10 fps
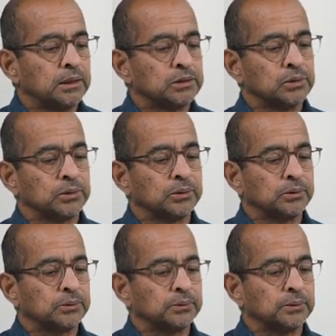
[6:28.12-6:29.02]

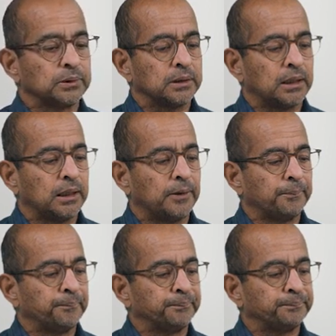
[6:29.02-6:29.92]
So
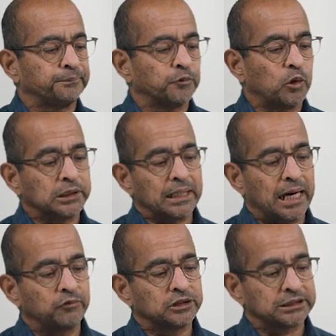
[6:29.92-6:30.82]
what
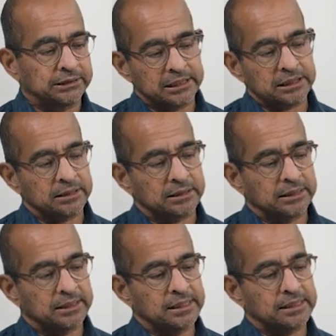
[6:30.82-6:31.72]
I would suggest
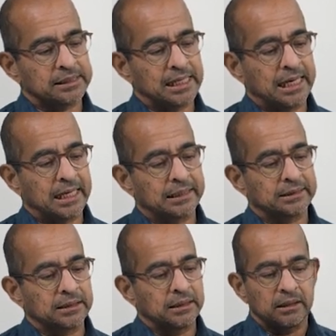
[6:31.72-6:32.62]
is
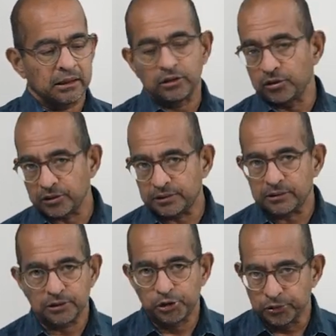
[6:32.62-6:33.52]
that
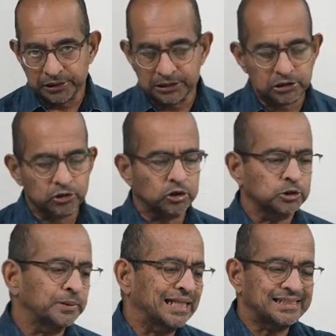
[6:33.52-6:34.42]
not during this
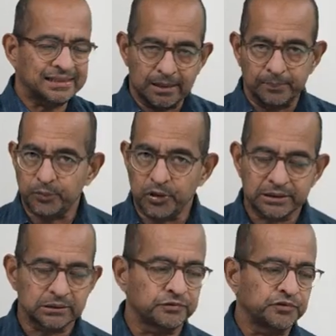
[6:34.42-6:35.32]
course, but at some
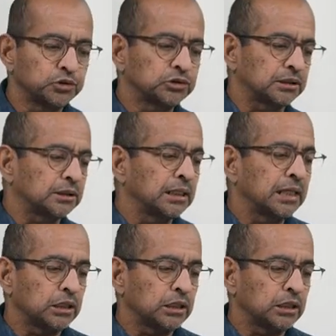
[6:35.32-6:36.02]
point in the future,